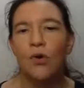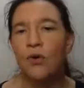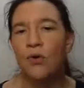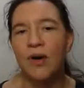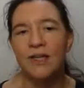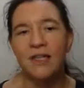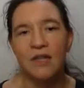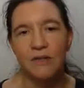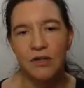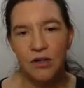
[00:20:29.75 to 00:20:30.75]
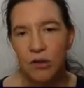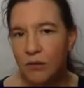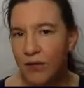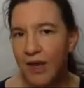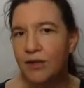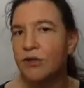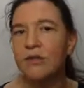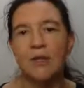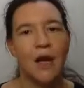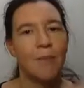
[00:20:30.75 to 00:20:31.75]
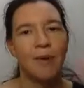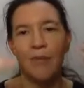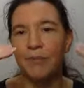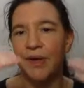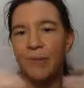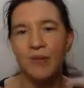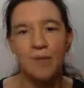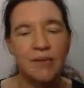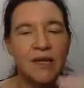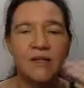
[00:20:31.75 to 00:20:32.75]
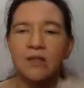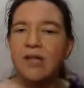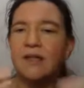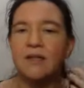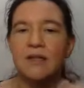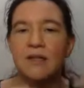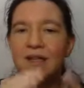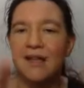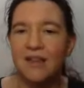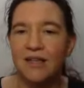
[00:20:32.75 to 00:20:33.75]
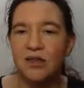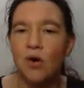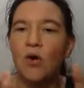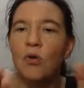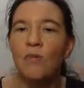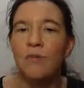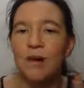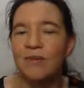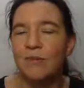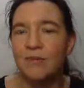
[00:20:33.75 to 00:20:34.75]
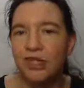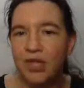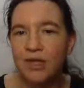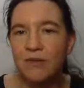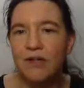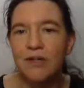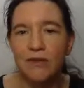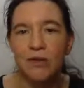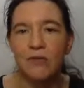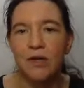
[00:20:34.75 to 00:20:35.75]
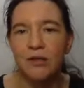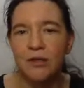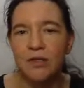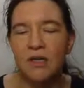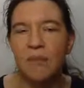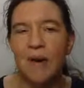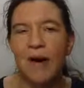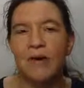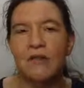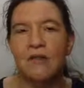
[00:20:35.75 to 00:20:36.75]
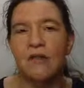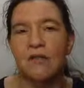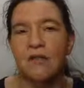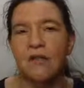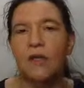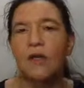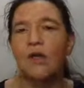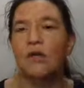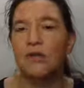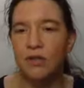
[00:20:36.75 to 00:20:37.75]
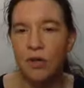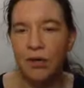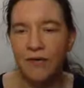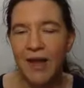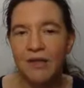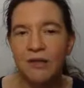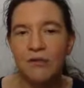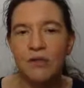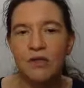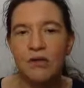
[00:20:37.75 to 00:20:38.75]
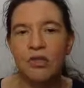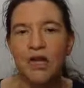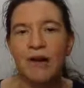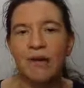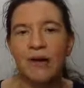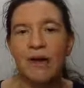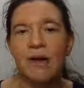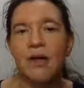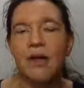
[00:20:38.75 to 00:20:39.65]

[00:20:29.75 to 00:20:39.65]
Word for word: or are dealing with cofactors, are pumping up the P. So there's a there's a whole possible machinery. So if you're interested in pairings, it's still sort of active research area.